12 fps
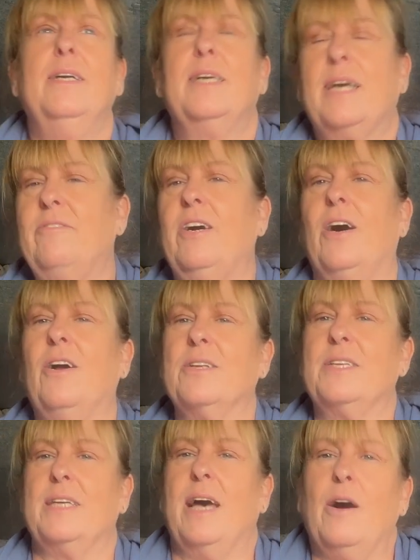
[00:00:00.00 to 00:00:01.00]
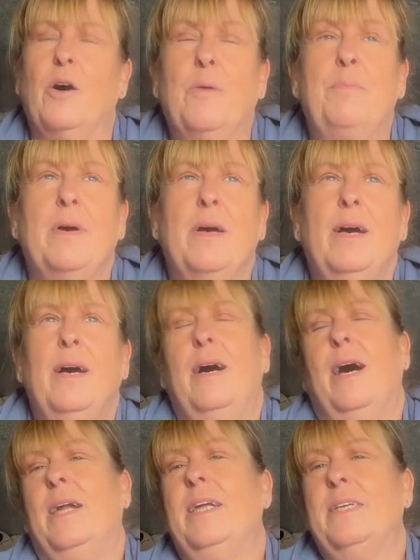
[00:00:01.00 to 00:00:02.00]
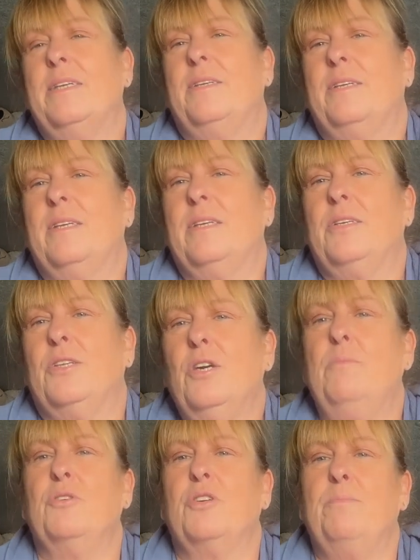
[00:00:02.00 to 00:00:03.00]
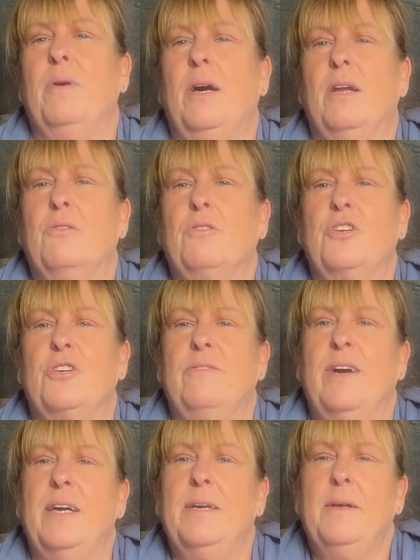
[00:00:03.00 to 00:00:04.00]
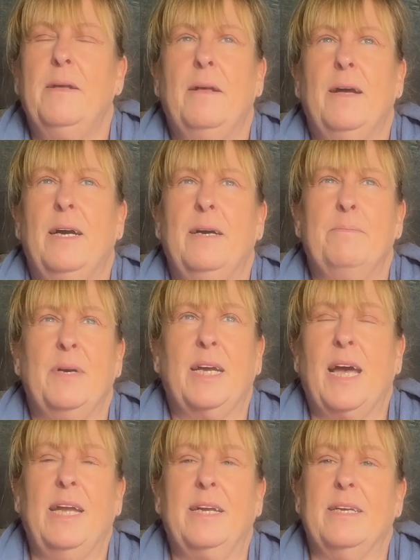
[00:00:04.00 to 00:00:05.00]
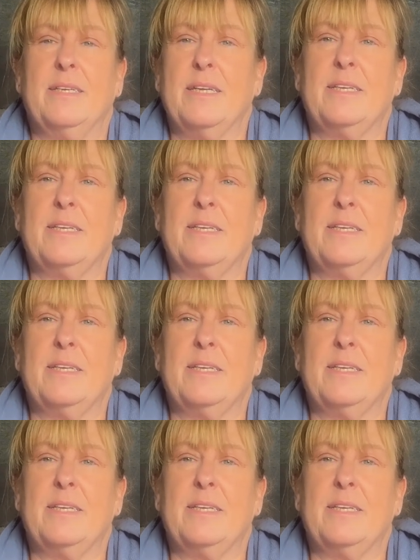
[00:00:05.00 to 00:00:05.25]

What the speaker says: give it all set up. And it's so much more luxury. Again, as I